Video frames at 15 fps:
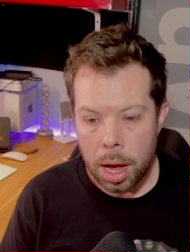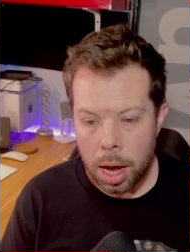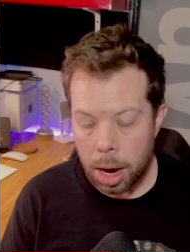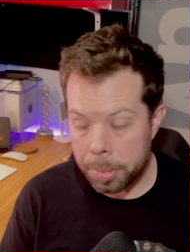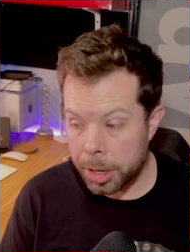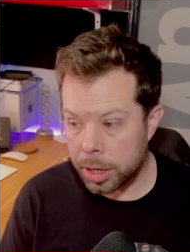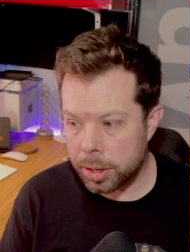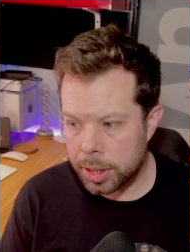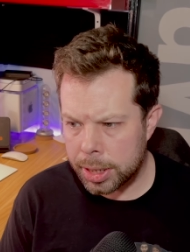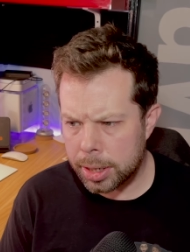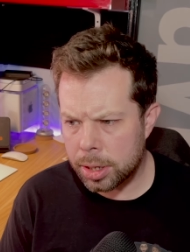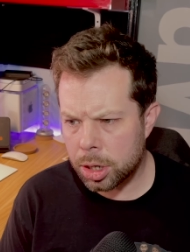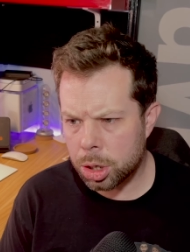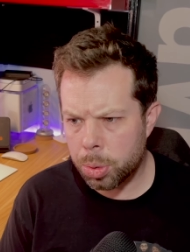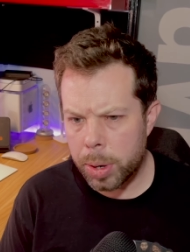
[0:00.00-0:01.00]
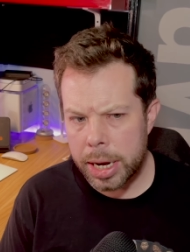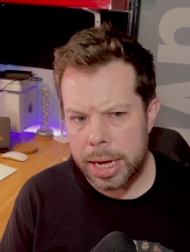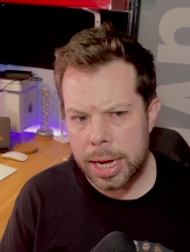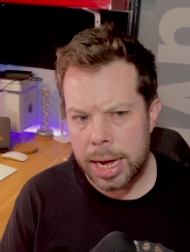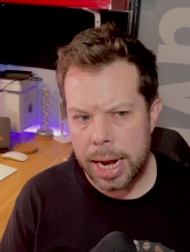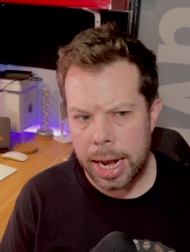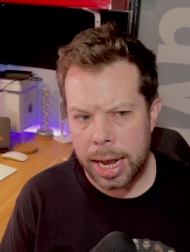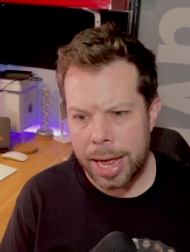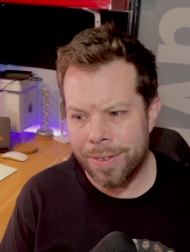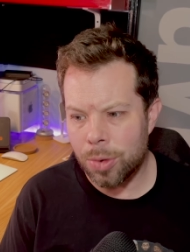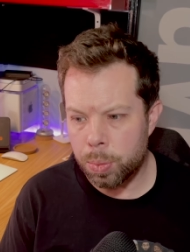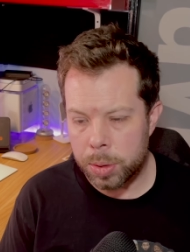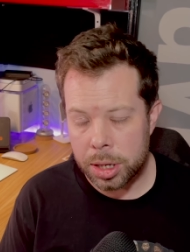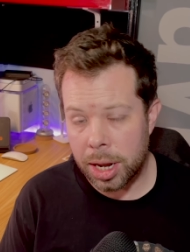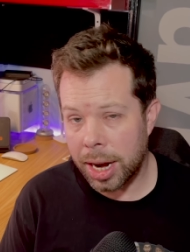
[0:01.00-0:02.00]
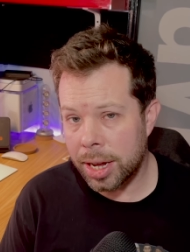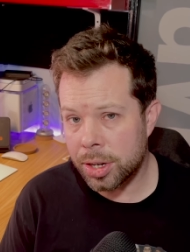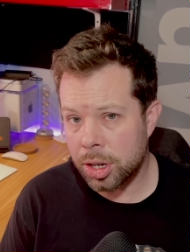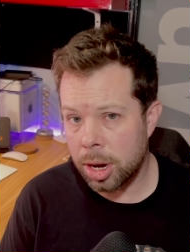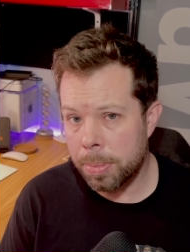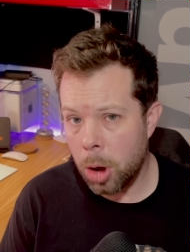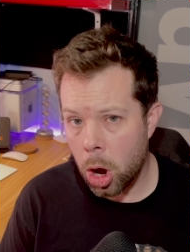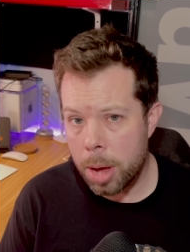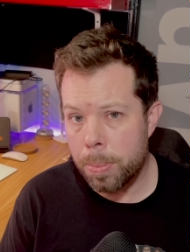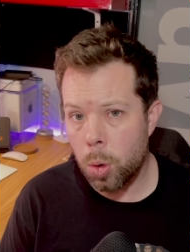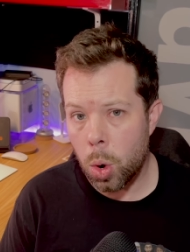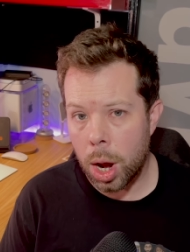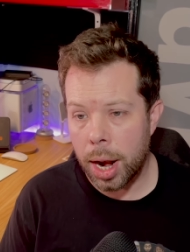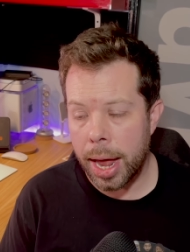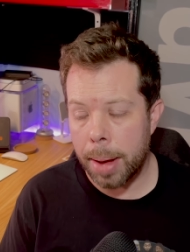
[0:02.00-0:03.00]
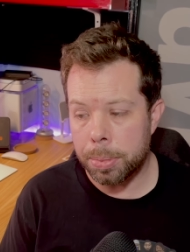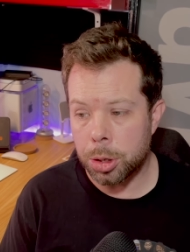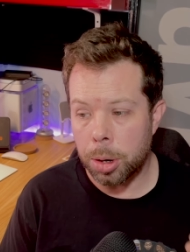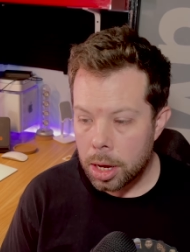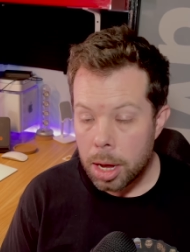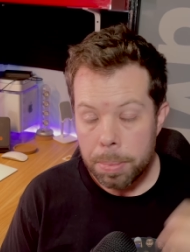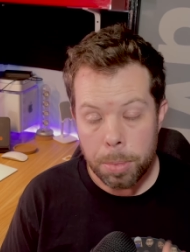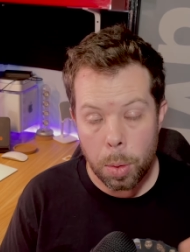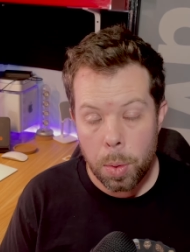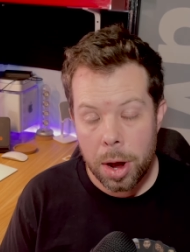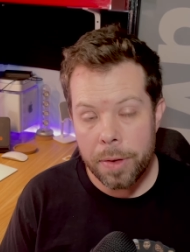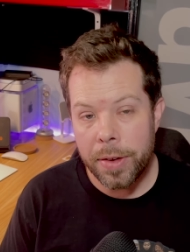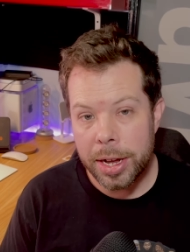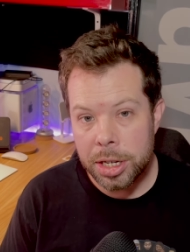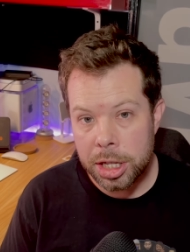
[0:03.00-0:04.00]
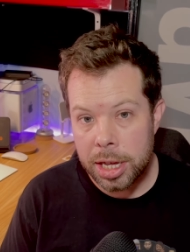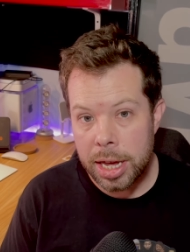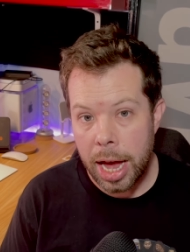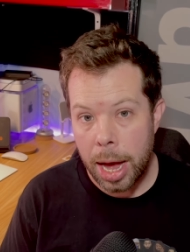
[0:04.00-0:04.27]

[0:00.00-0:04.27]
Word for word: I mean, since twenty eleven was the last time I bought a laptop. My wife has the